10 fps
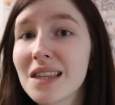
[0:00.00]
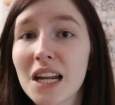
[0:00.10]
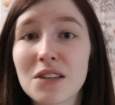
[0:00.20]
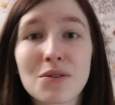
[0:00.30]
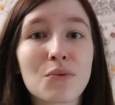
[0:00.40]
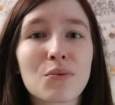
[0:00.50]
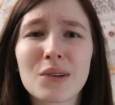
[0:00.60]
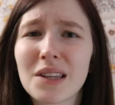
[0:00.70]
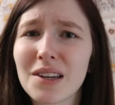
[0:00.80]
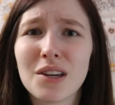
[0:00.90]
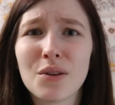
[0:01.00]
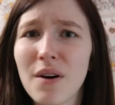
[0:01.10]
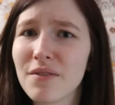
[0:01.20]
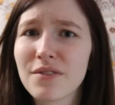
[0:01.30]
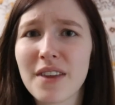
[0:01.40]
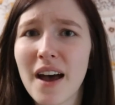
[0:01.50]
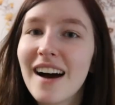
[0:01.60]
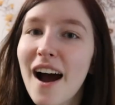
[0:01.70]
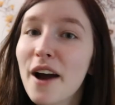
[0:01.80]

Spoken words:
that is a really good one for that.